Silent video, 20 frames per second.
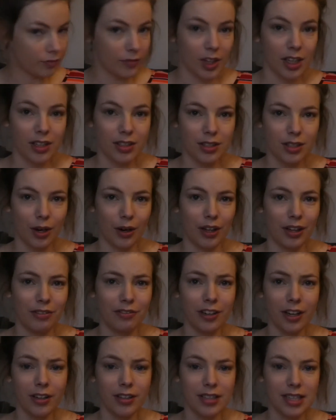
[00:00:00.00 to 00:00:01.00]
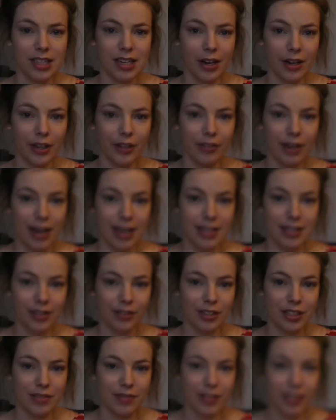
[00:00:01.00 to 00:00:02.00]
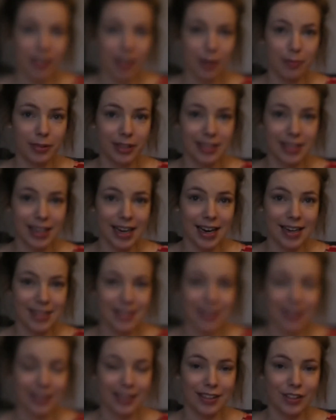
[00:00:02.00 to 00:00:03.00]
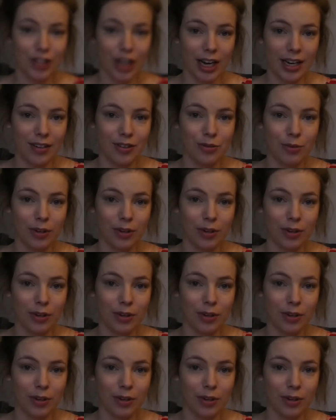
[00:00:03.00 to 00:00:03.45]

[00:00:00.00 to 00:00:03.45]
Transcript: Sorry, the focus is going crazy on this video because I accidentally changed one of